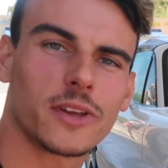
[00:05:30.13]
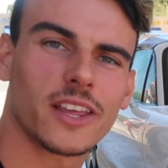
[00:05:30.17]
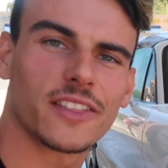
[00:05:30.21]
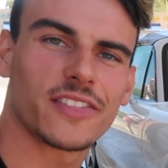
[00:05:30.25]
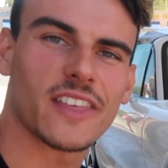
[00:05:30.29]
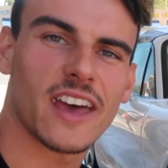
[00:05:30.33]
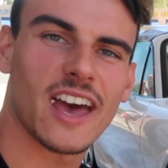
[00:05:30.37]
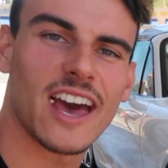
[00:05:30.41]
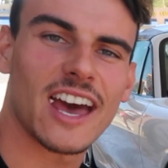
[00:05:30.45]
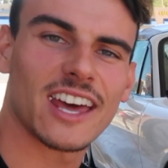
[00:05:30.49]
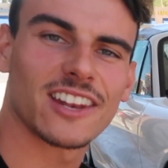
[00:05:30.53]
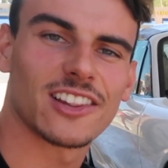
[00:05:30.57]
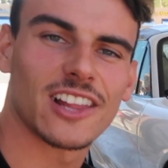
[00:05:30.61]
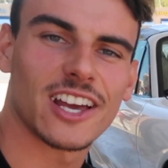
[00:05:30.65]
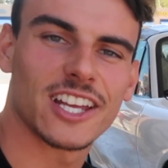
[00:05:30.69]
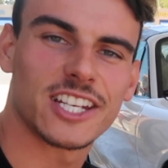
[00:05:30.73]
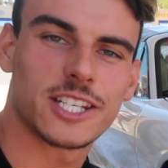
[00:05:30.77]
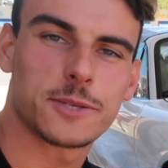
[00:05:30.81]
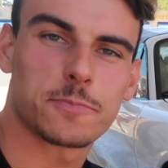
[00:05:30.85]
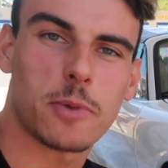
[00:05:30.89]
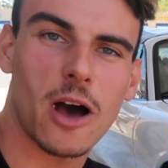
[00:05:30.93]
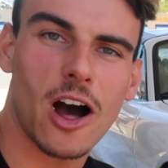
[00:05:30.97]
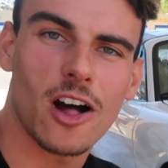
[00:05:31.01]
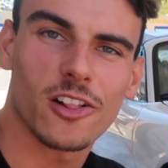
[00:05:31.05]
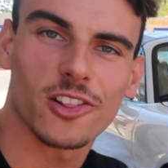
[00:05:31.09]
get the
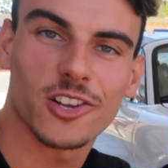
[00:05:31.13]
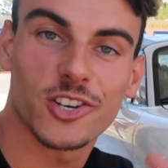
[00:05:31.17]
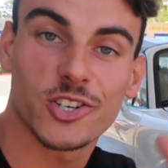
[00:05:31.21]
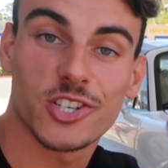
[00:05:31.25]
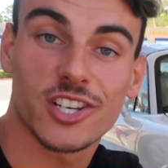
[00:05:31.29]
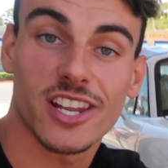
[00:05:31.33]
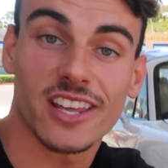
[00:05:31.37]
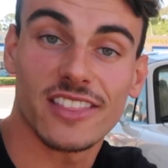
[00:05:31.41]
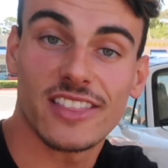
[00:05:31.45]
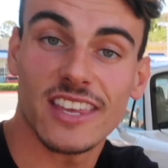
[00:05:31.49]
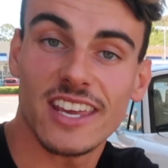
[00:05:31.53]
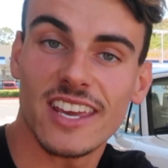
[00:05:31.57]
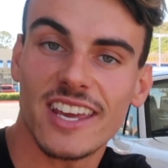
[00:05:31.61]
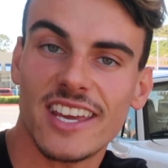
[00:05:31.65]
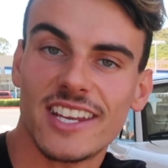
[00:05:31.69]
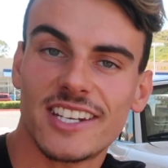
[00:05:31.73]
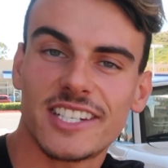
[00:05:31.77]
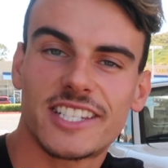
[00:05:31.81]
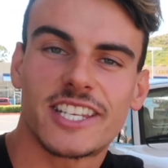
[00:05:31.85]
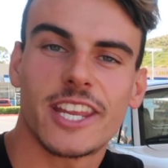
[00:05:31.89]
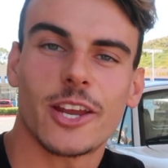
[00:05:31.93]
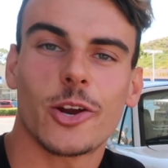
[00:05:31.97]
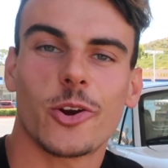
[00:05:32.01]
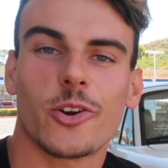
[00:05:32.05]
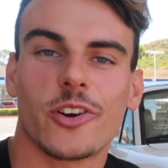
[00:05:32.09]
headlights polished, get the
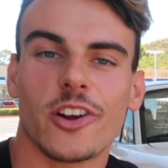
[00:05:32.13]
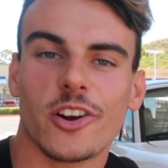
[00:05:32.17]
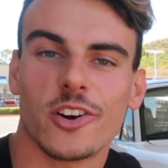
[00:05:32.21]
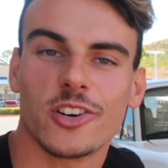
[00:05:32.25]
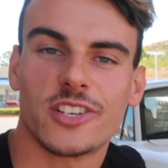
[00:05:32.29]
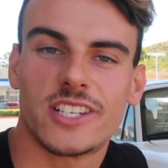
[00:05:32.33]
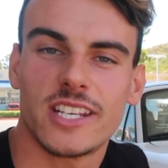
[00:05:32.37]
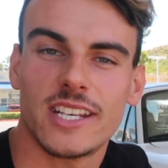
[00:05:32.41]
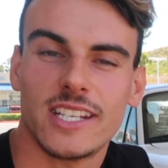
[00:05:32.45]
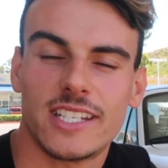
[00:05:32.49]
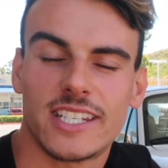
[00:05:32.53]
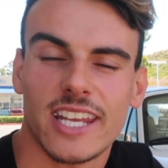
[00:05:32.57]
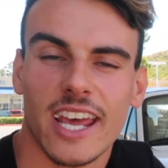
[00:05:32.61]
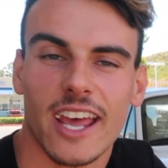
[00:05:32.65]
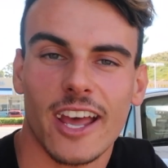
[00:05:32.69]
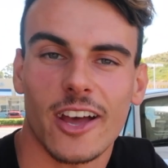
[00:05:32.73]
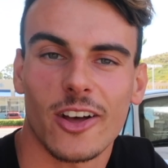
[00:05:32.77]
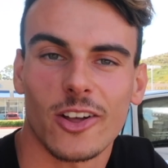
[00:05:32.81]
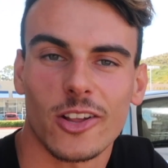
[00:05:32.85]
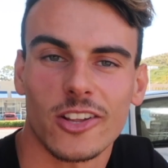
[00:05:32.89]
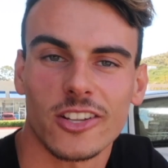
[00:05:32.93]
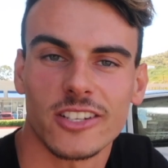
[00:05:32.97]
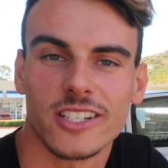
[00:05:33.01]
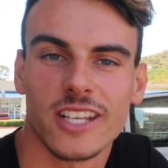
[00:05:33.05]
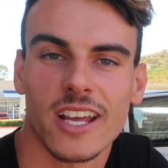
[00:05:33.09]
interior
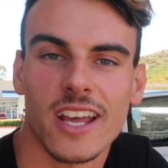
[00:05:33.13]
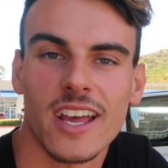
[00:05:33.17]
detailed,